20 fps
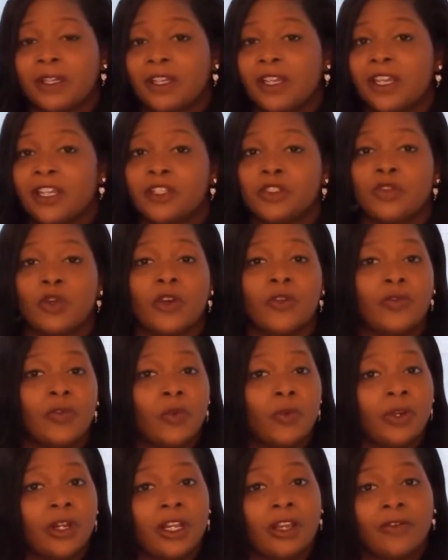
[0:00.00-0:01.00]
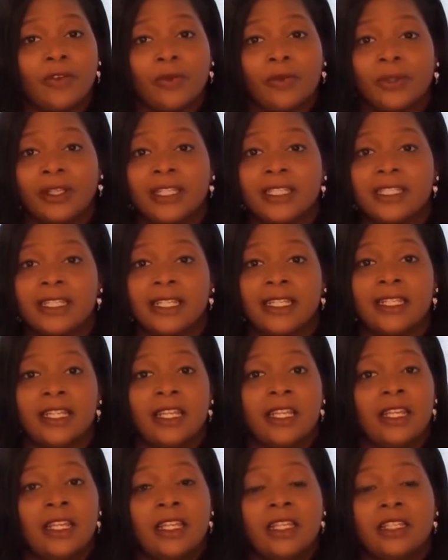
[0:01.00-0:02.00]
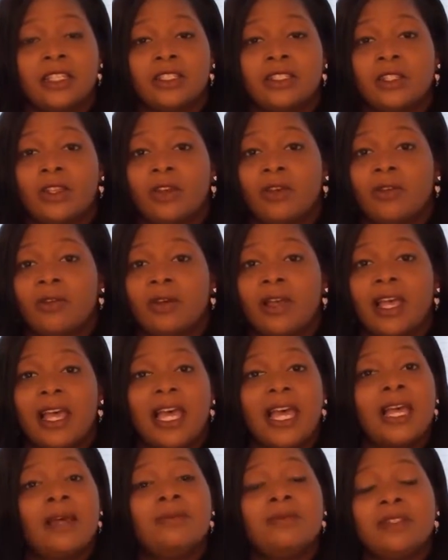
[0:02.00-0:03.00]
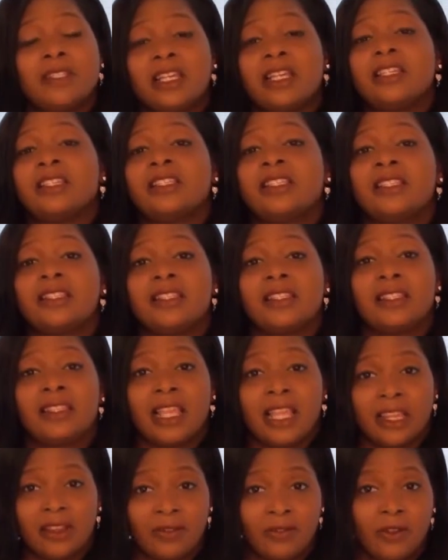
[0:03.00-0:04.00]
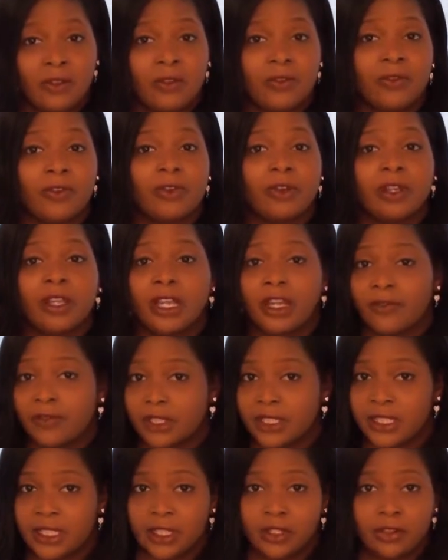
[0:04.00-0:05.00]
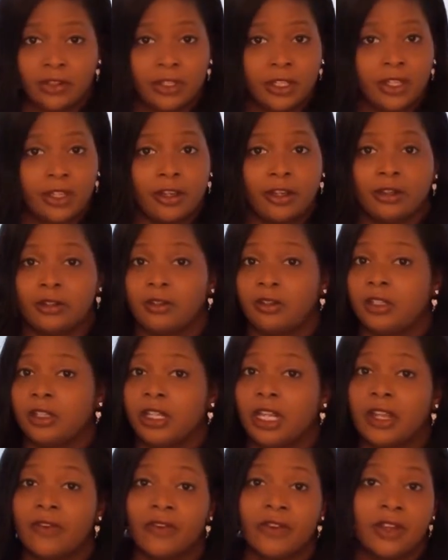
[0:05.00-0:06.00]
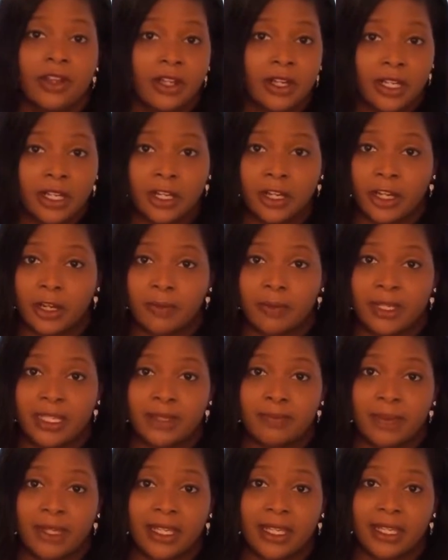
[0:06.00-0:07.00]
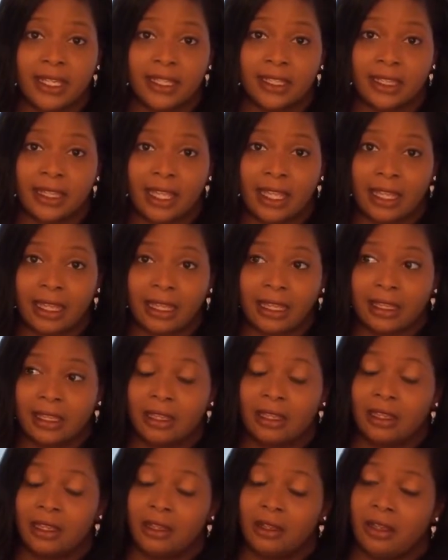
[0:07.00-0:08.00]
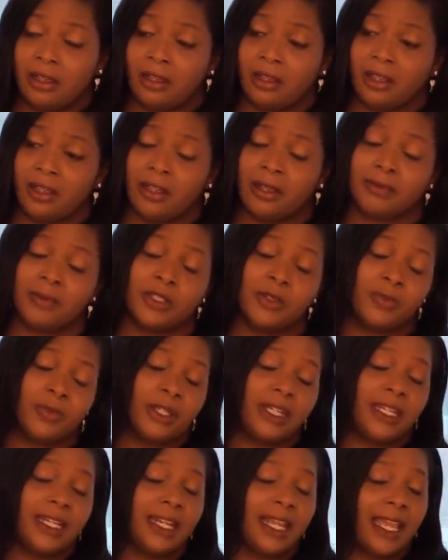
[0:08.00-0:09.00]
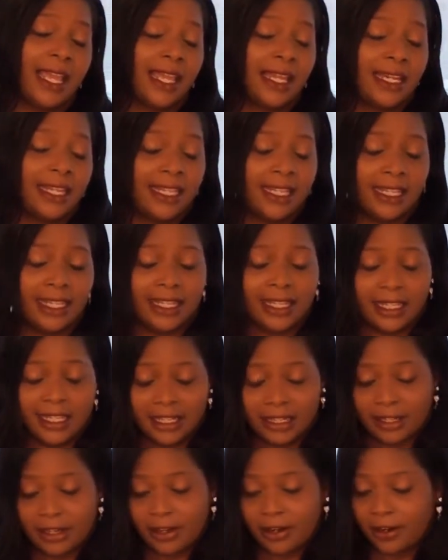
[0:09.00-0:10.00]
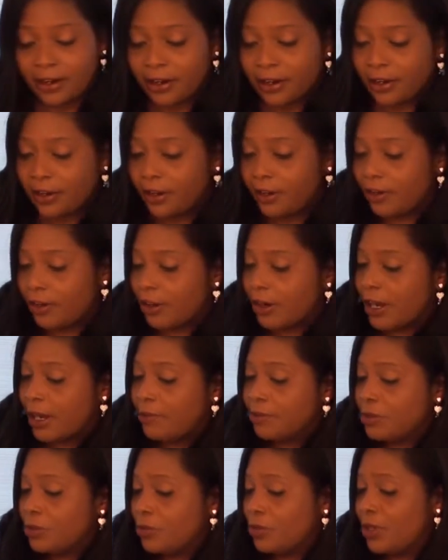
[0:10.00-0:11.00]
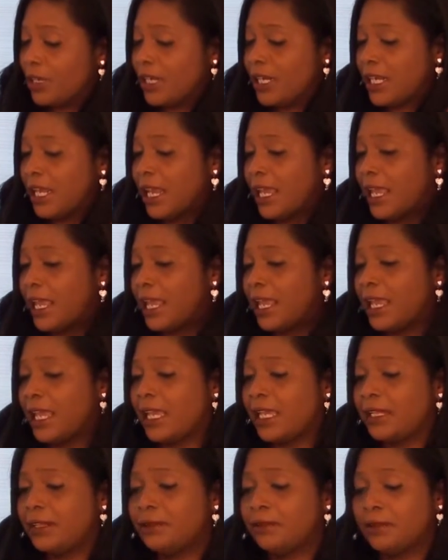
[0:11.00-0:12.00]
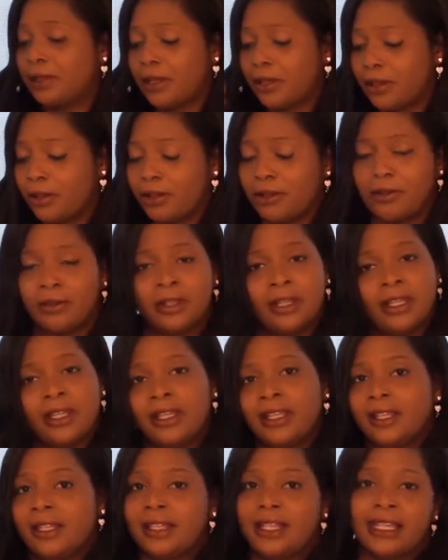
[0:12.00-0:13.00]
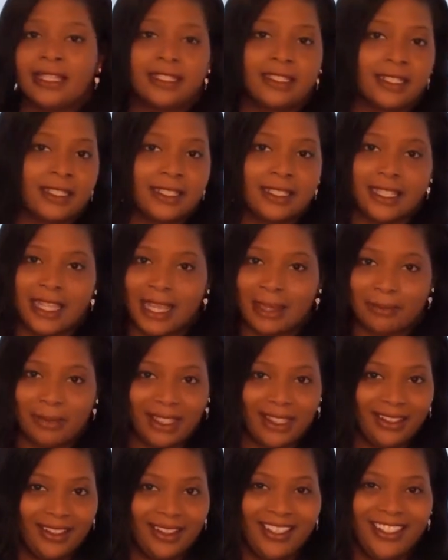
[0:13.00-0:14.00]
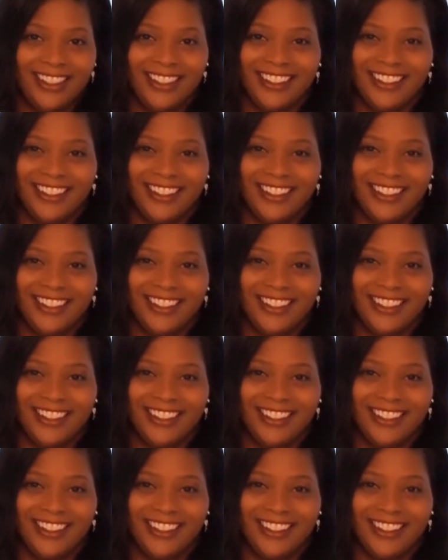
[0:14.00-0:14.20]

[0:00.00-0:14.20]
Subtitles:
been cut short for whatever reason, so I'm just thankful for every single year. You're never going to hear me being like, oh, I'm 29 again, girl, or I'm 28. No, that's just not me.